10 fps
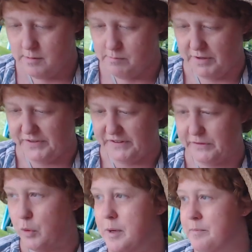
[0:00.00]
but the
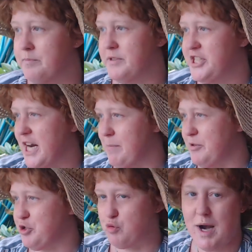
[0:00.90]
swim champ
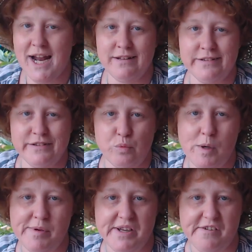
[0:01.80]
trans
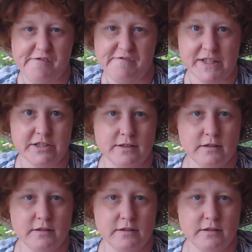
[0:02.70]
women of fiction.